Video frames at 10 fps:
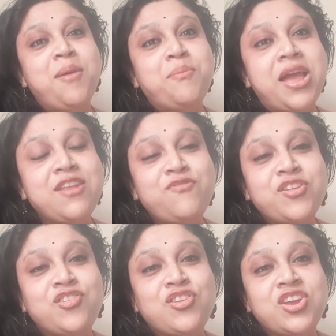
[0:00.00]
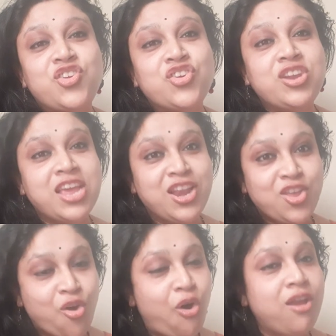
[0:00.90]
manifestation in
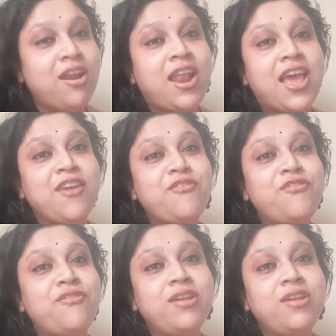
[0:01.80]
your life.